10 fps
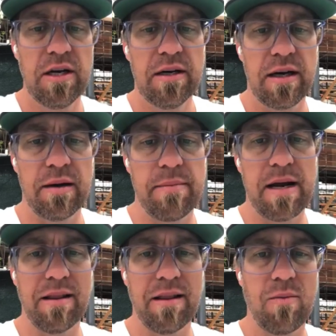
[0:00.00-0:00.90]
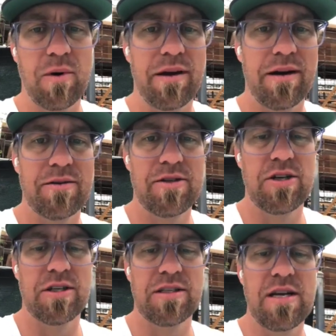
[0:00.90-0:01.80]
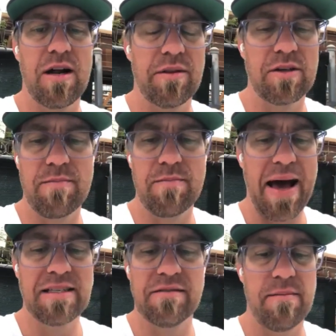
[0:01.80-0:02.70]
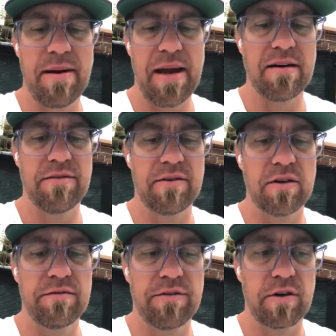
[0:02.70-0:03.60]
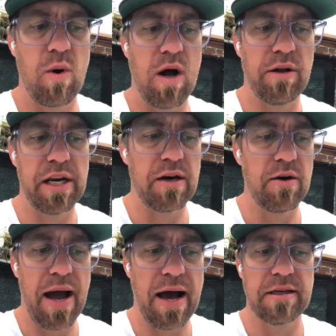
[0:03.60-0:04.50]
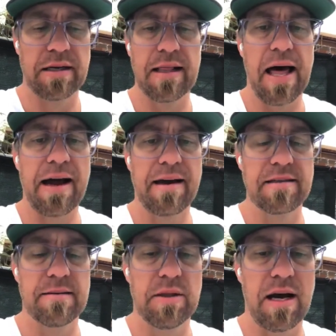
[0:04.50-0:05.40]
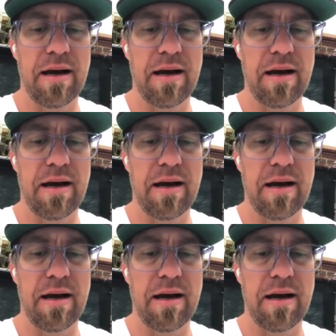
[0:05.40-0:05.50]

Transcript: In LA, where there's just, there's massive demand for quality new housing and a lack of supply.